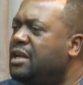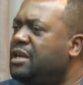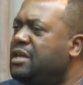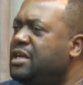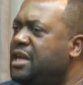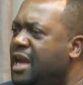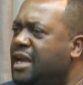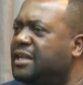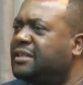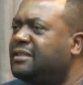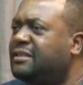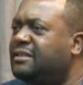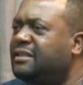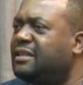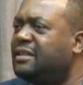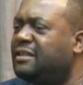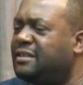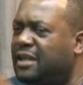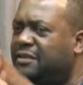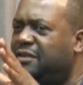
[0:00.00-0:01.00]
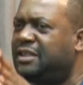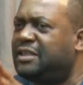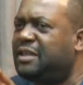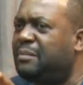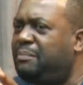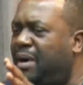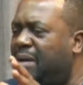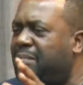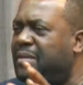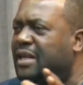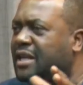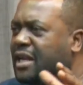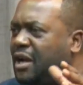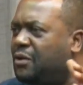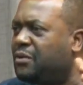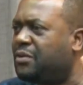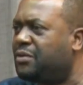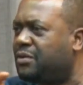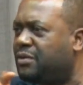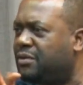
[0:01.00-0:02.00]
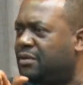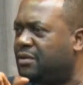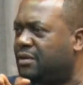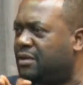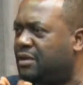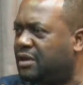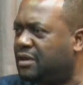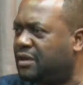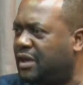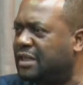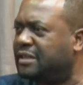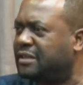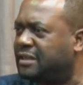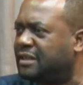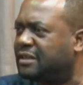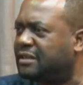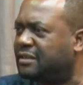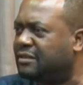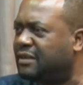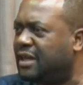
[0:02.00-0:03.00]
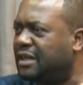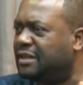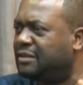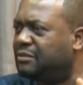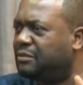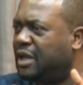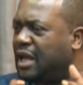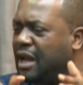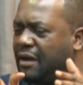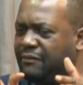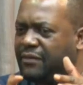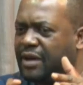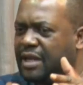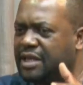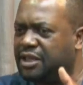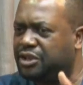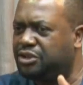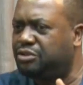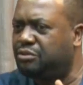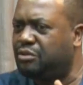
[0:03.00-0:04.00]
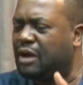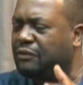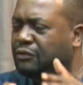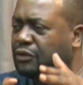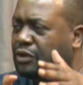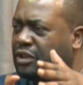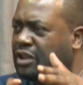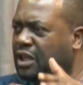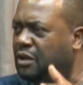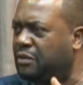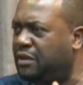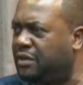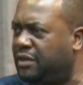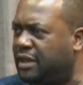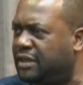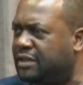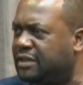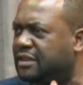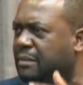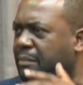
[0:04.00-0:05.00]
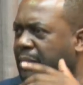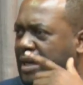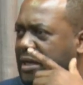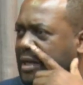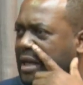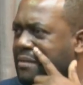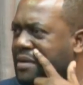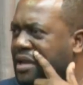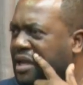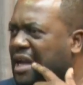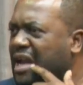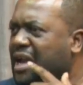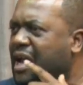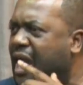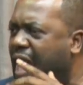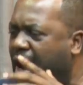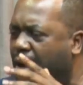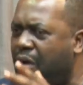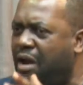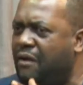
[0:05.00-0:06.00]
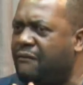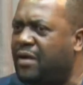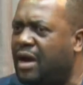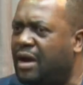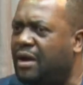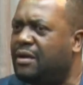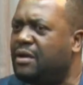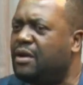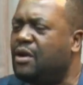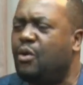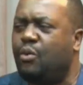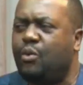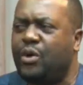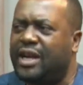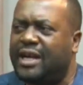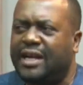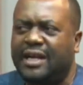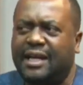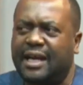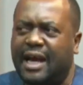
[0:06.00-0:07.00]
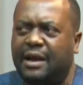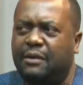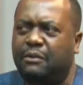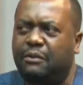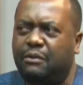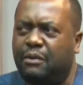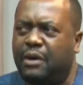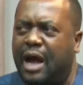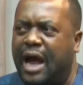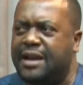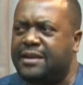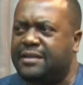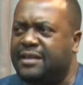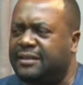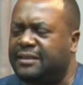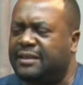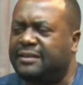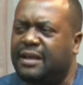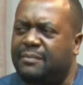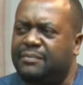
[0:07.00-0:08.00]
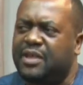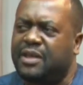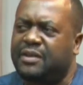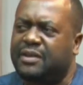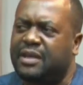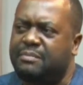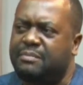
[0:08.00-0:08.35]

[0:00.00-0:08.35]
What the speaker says: Yes, there is a public health crisis, right? We have an issue, we have to deal with it. It's a pandemic. However, and this is something